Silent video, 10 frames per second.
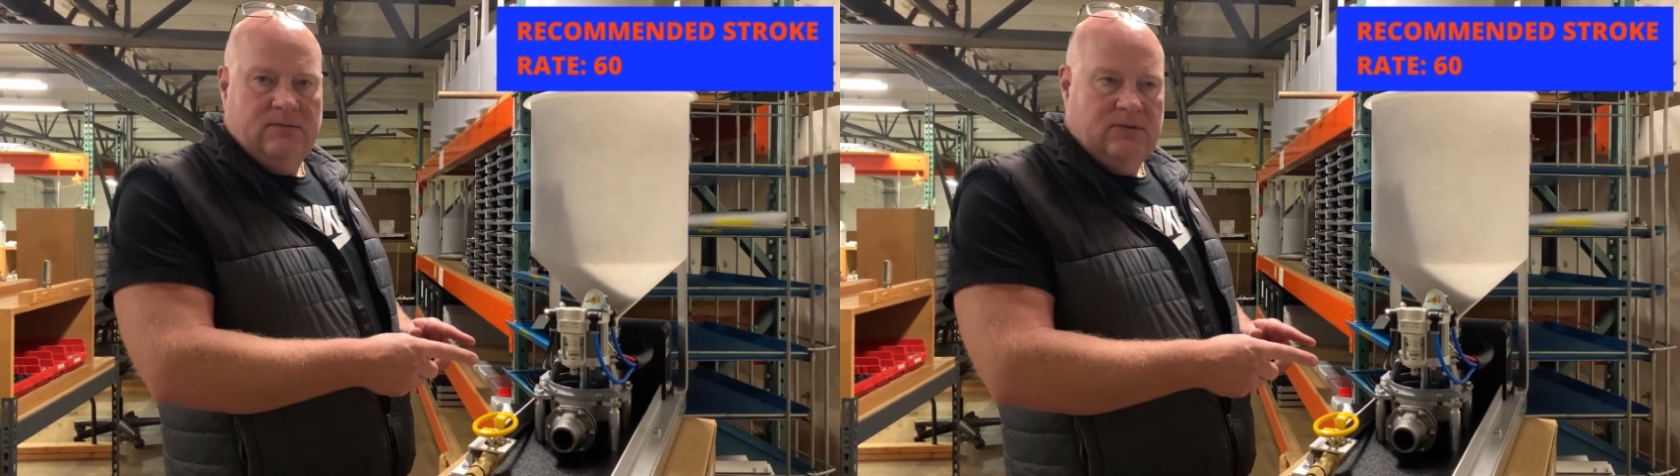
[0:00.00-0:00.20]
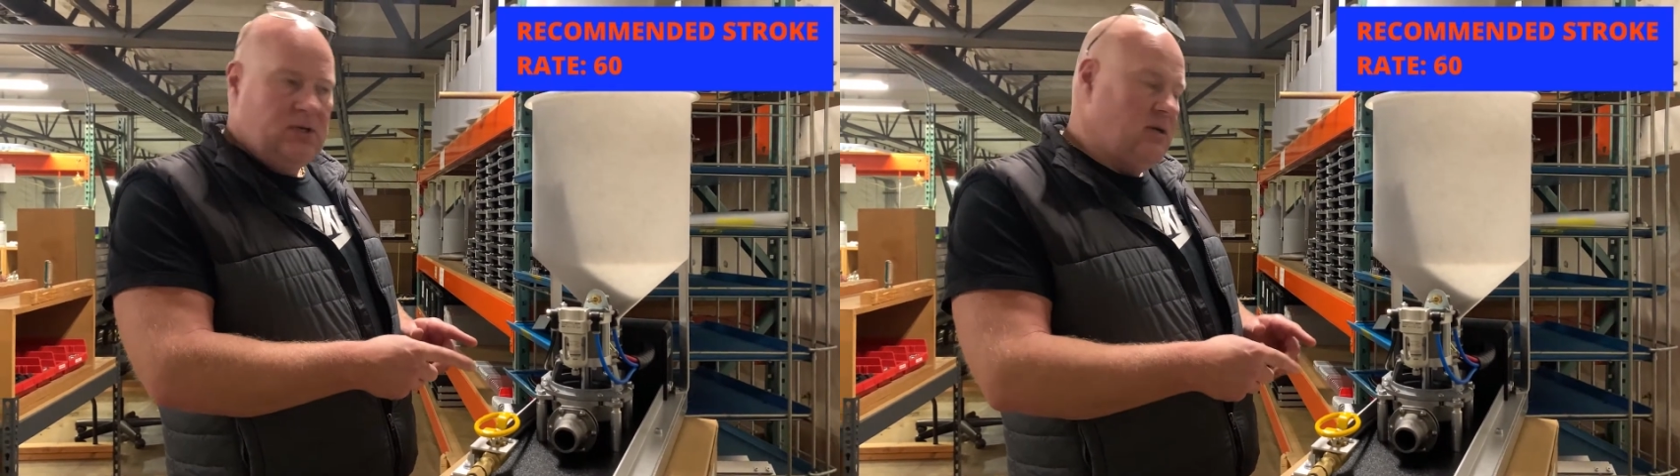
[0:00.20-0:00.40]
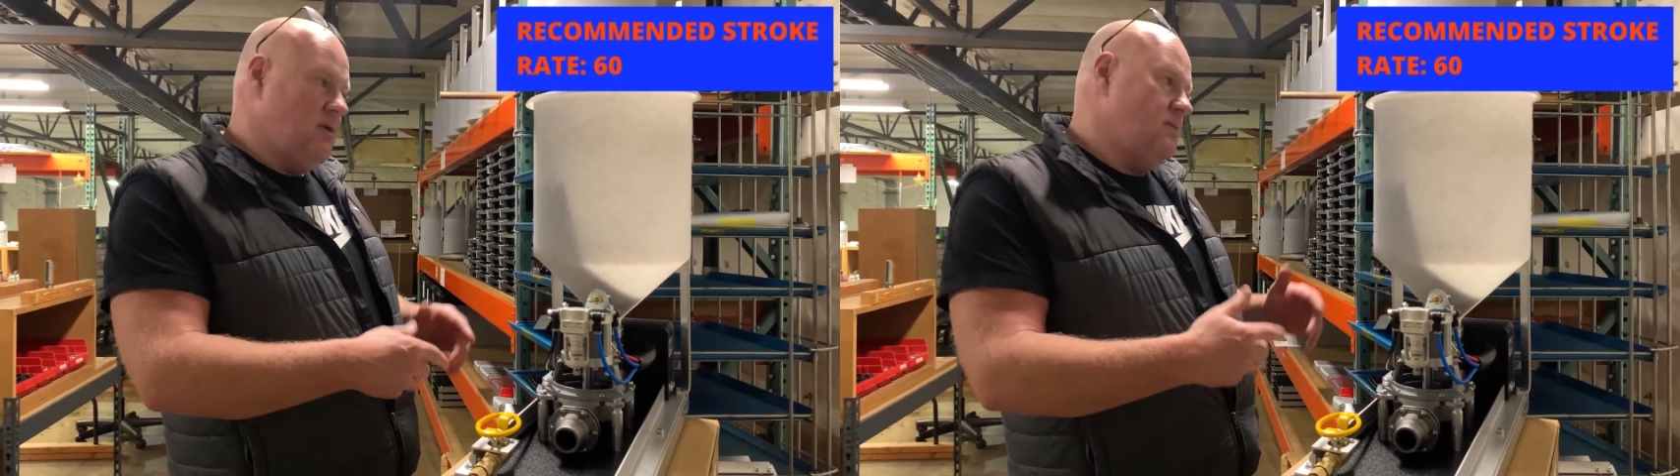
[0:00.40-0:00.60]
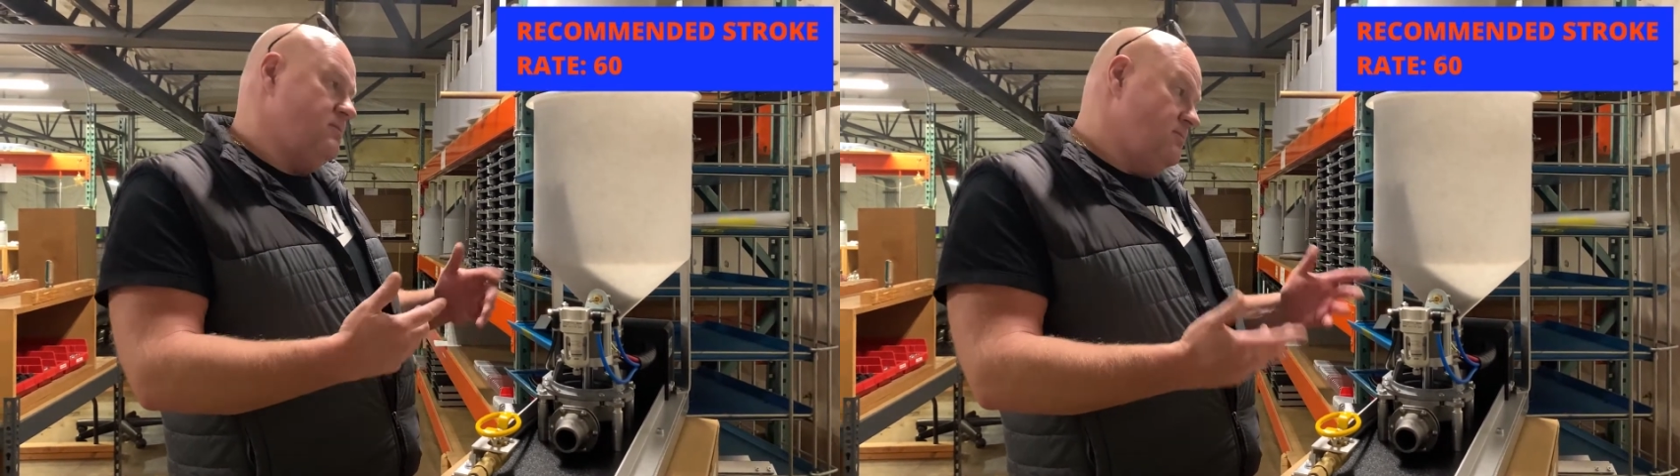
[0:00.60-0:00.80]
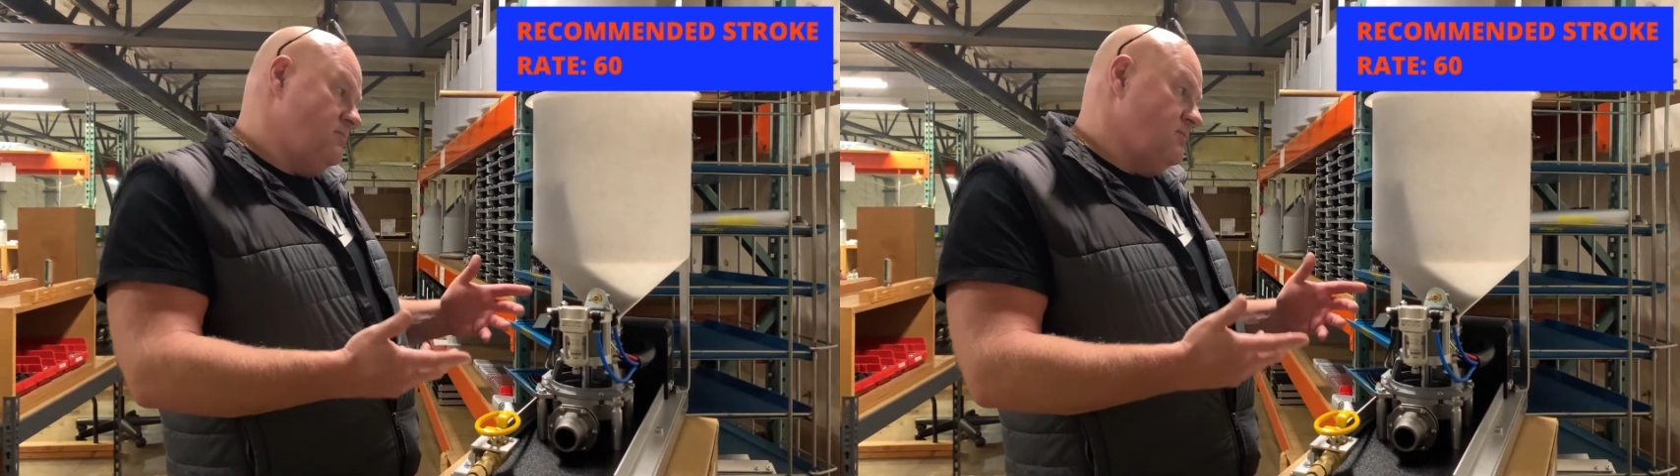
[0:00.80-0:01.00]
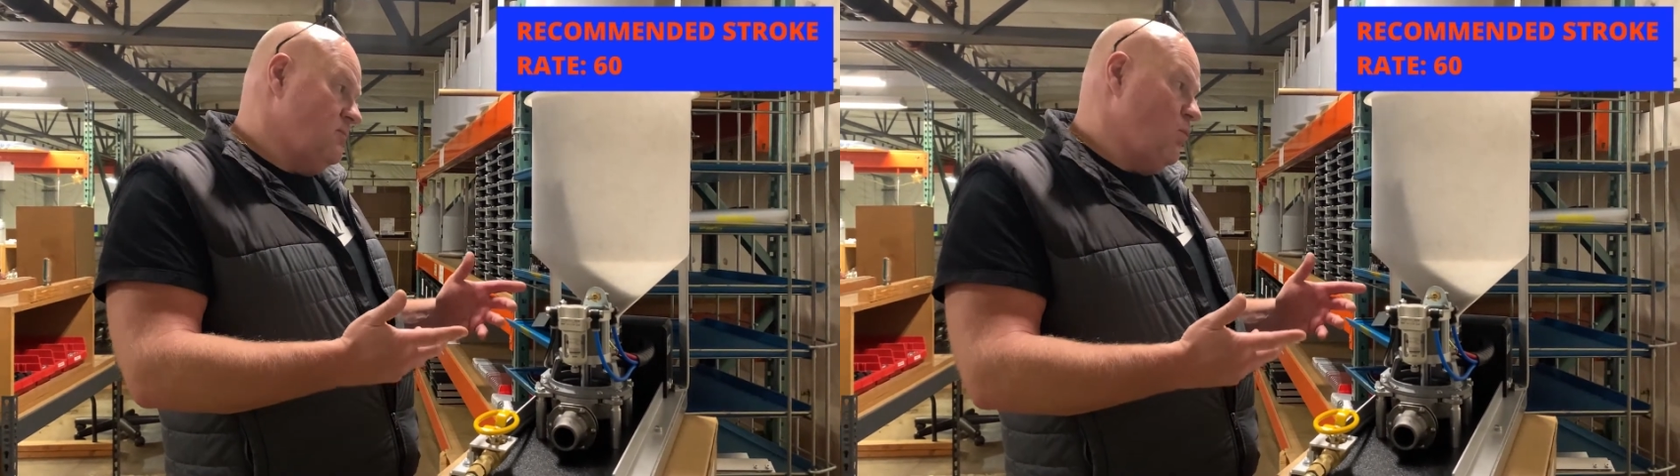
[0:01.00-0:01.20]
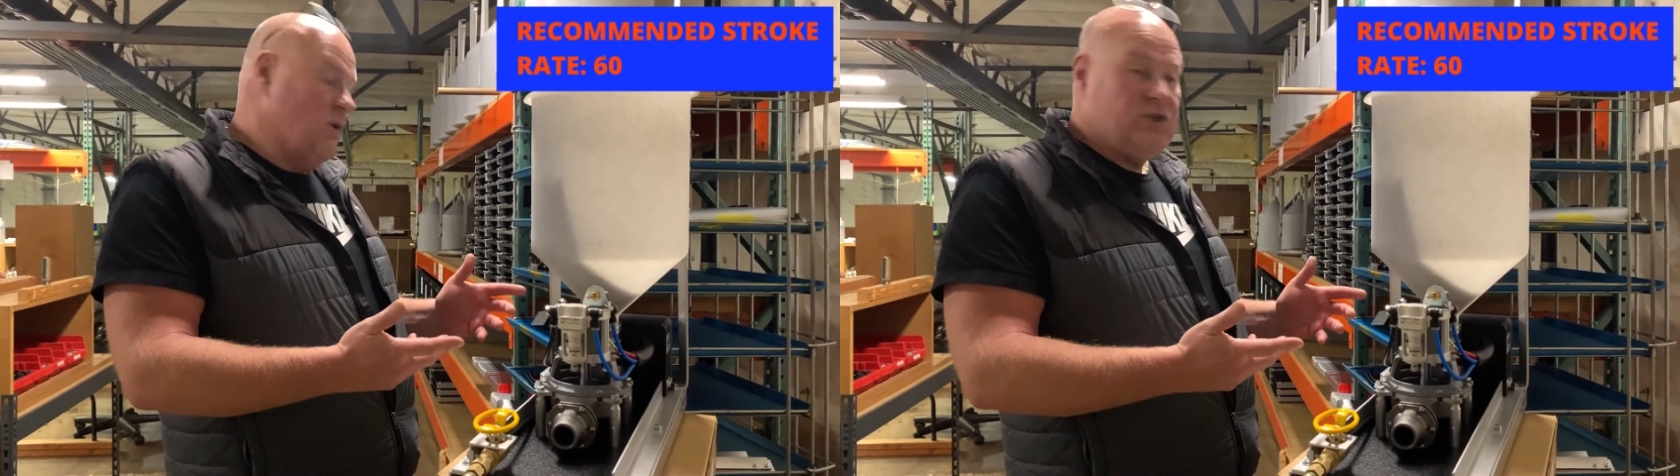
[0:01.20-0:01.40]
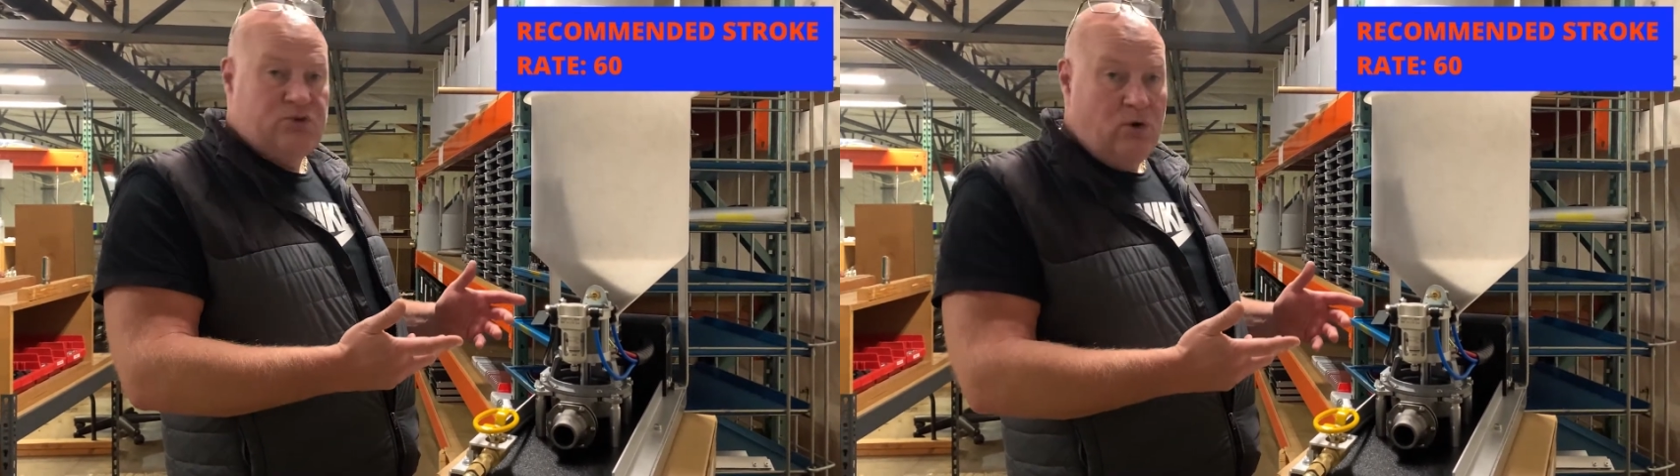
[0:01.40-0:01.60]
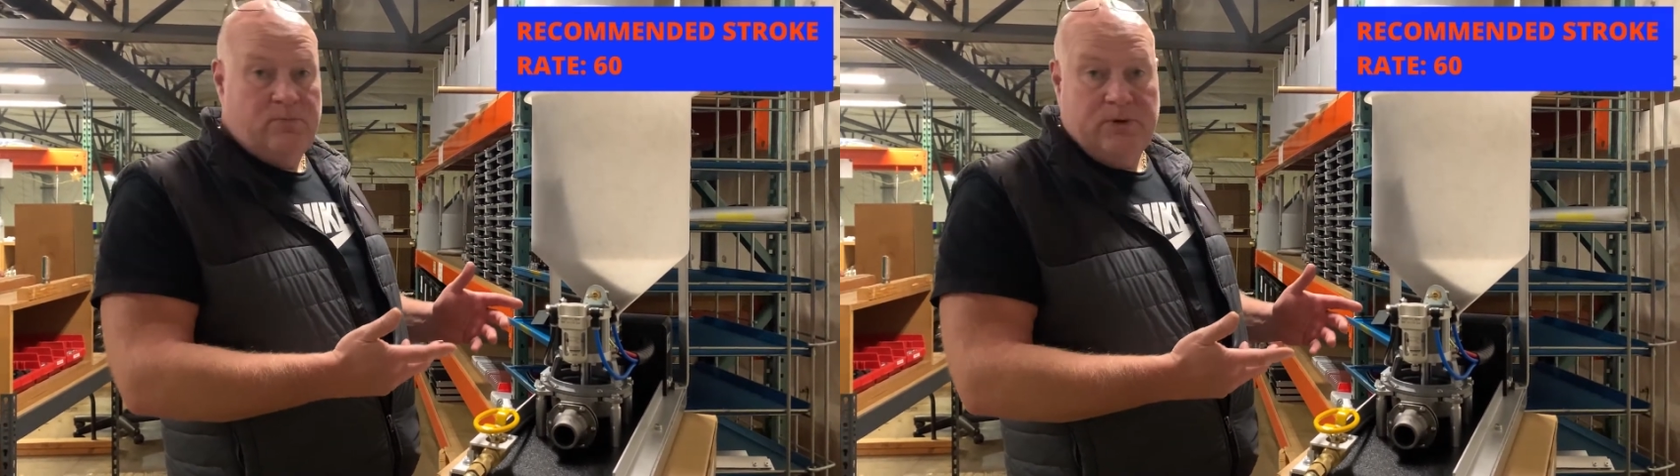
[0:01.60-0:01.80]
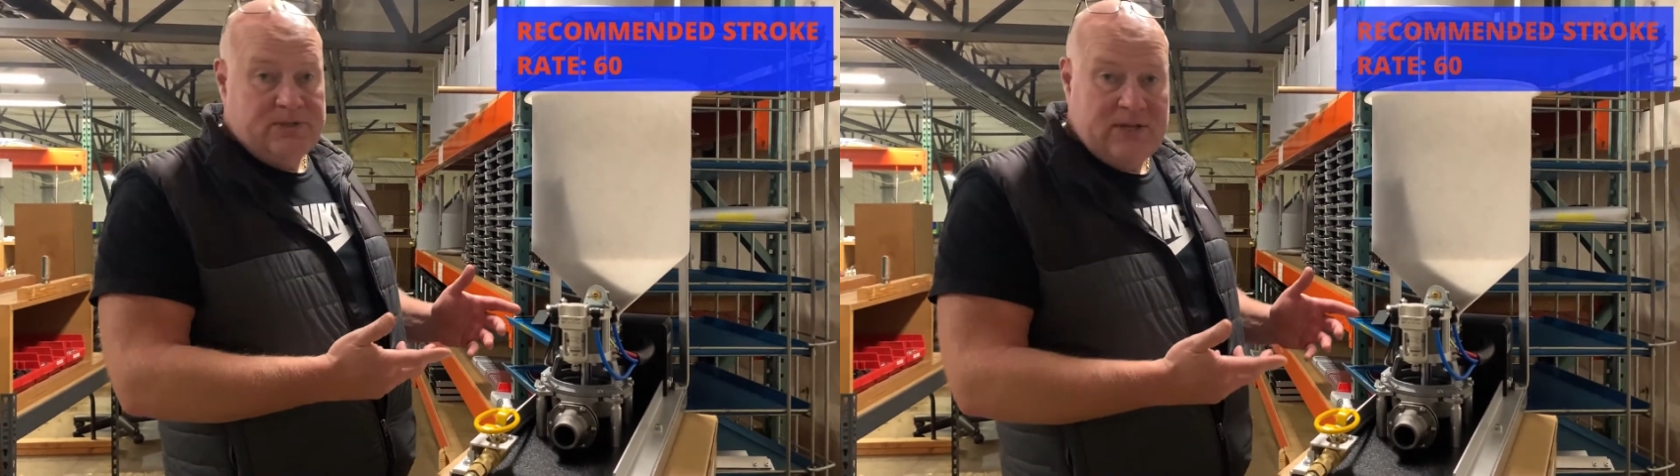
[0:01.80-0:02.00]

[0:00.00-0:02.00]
So 1 stroke per